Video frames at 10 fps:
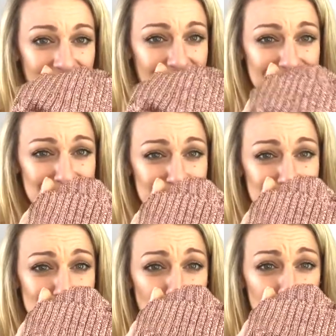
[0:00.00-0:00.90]
It's
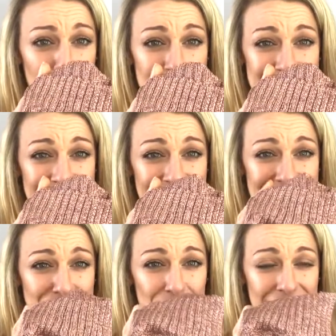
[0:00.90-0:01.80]
just so pretty.
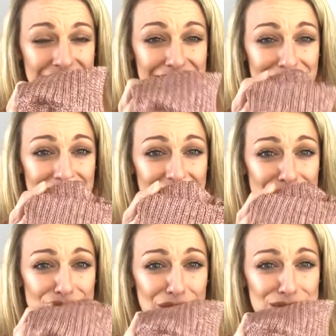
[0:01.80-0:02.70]
It's got like a lovely like
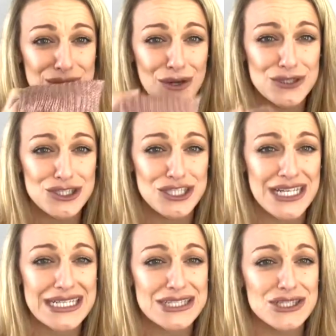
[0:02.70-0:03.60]
rose gold
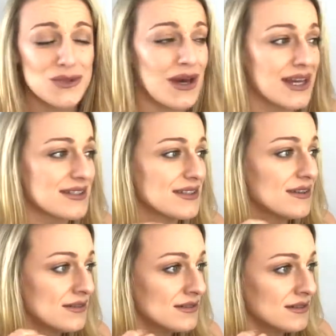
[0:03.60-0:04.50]
sheen to it.
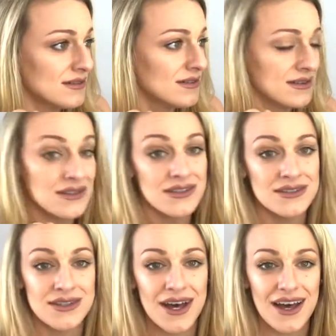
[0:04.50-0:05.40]
Oh,
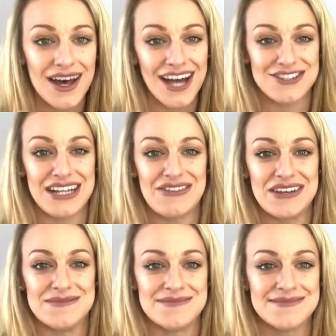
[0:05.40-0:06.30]
I just love it.